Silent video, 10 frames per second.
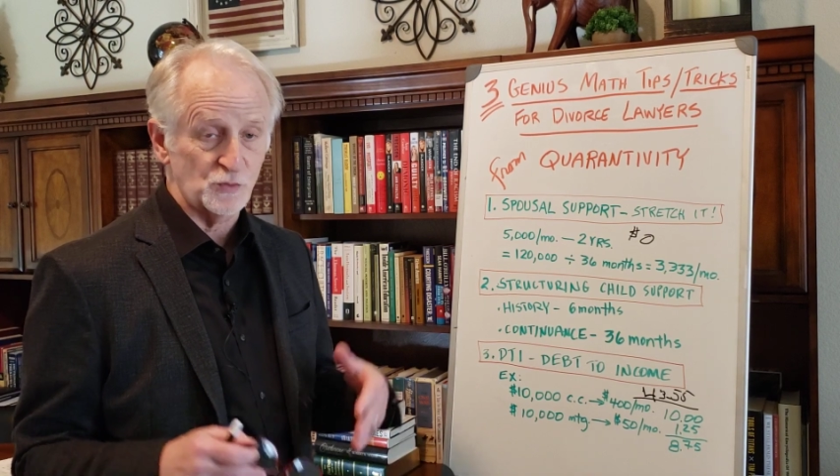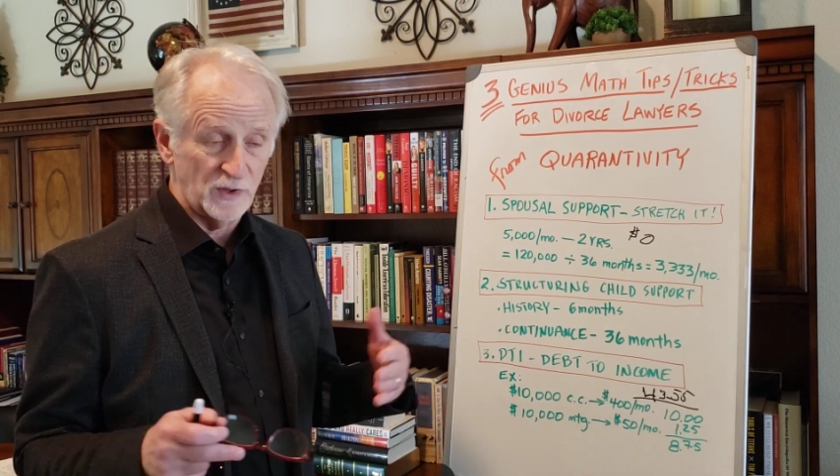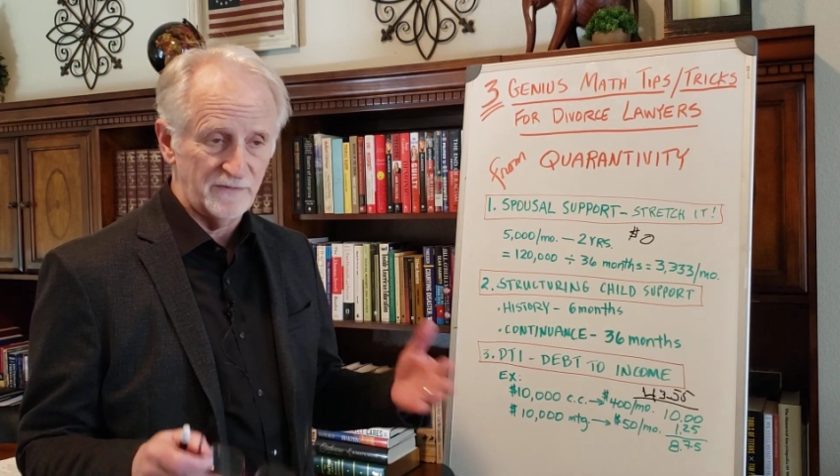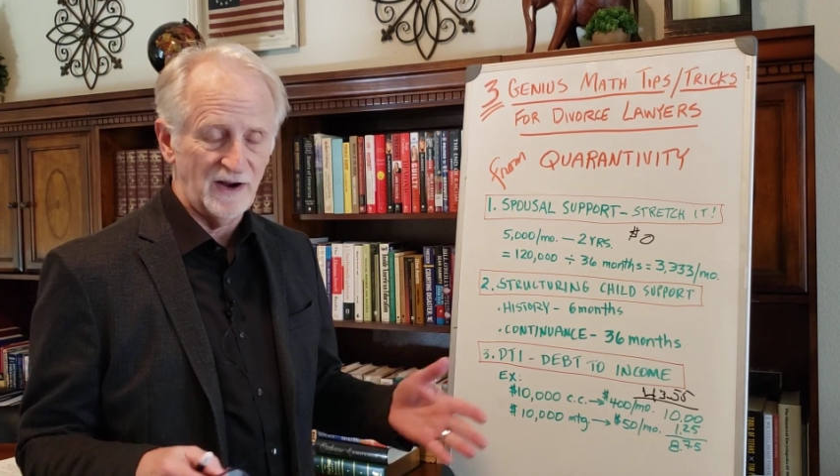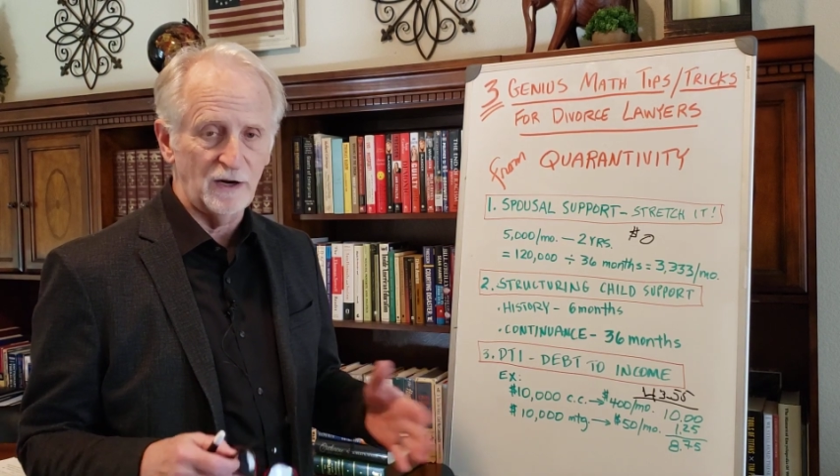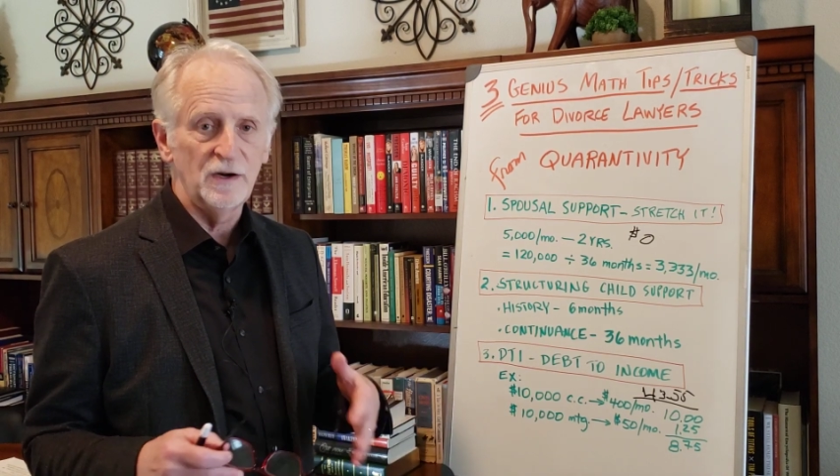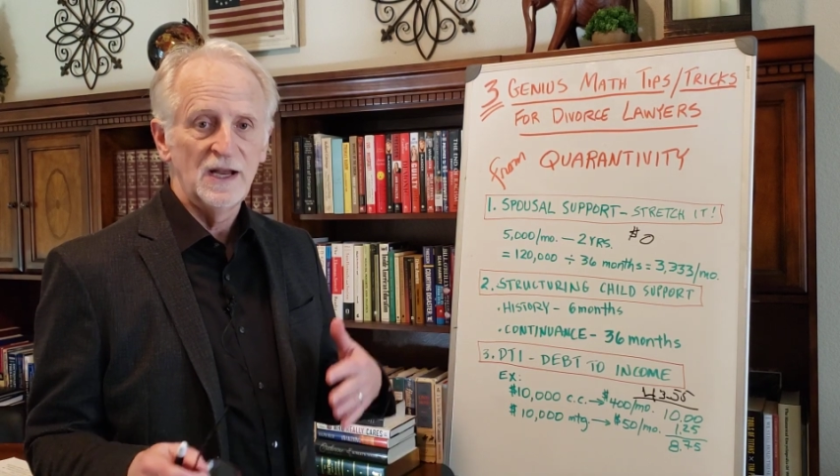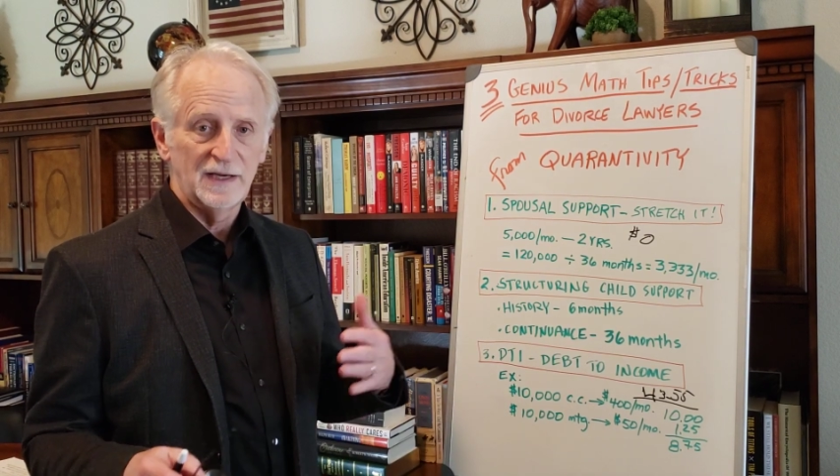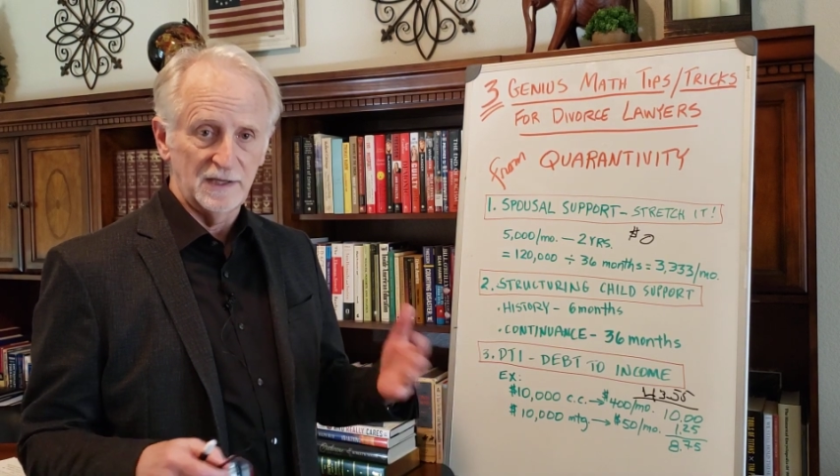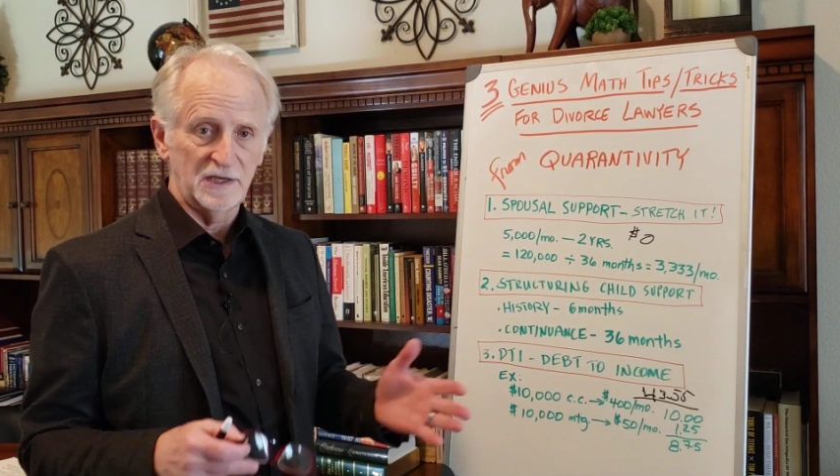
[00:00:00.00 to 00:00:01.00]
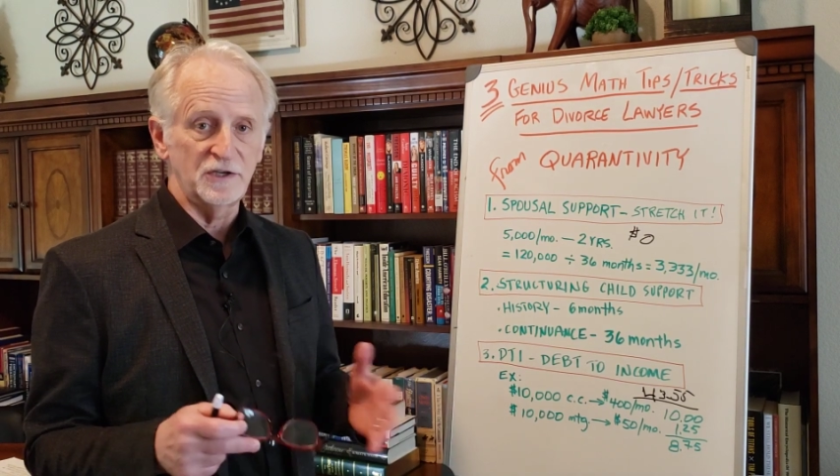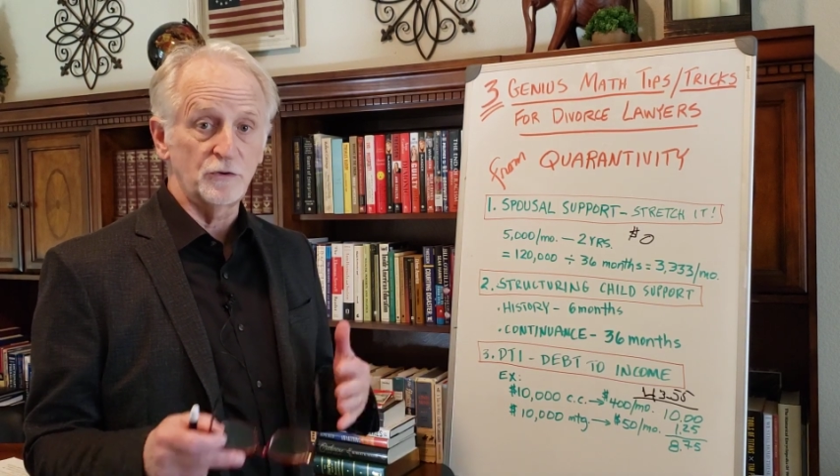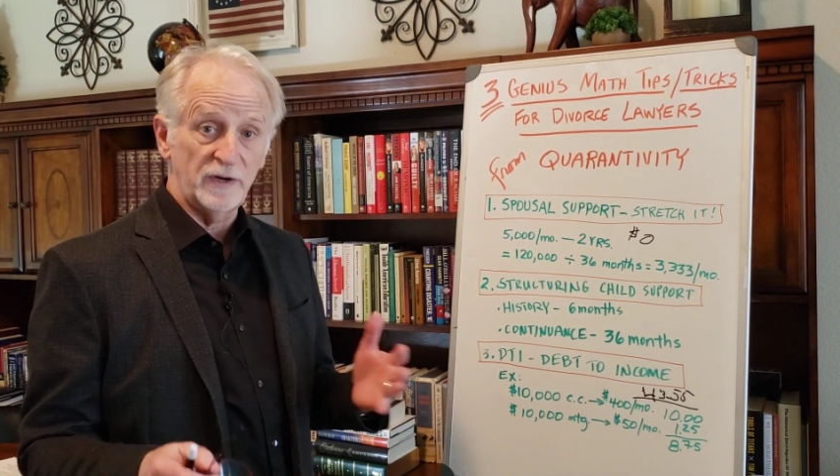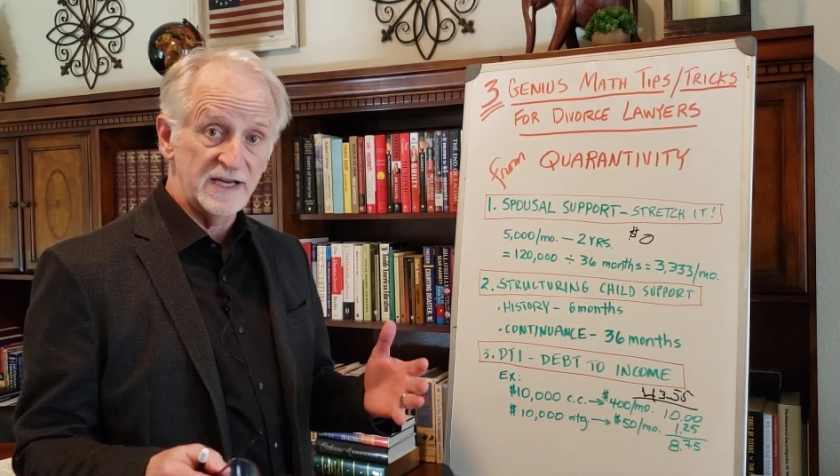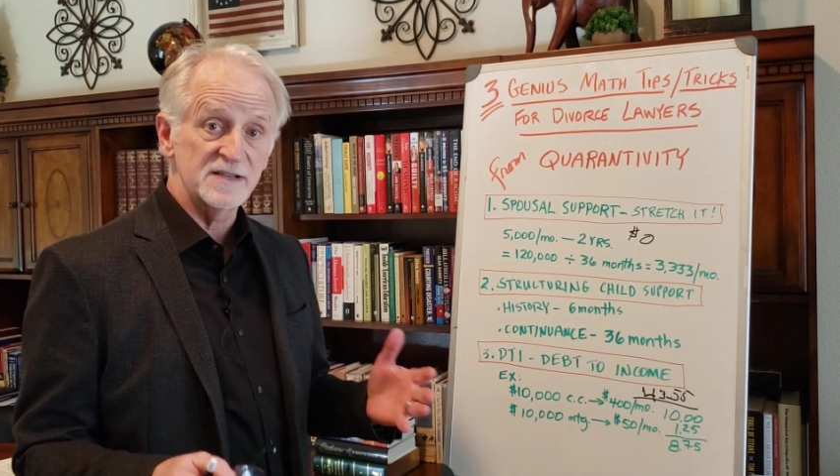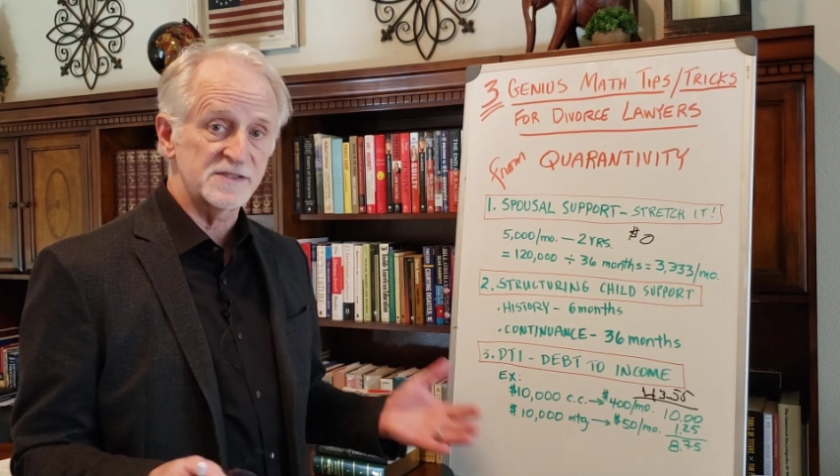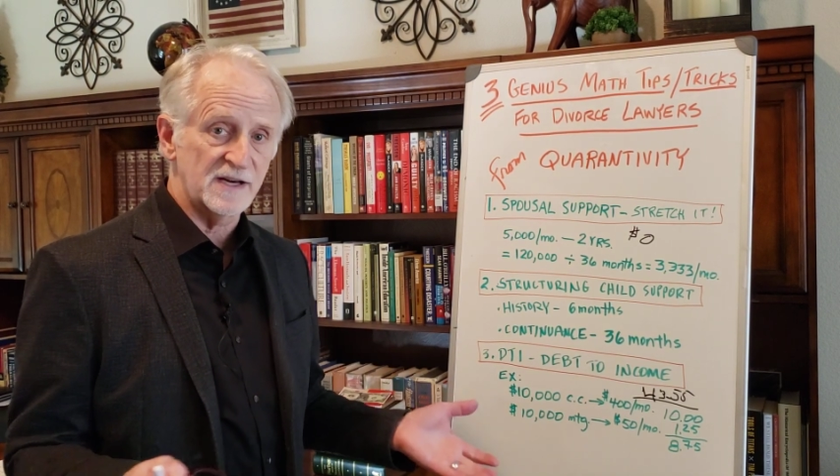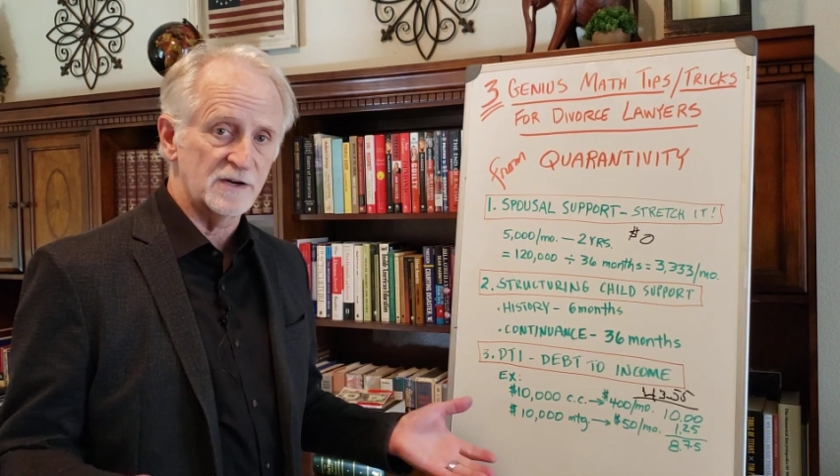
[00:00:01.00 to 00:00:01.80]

one of our little ingredients in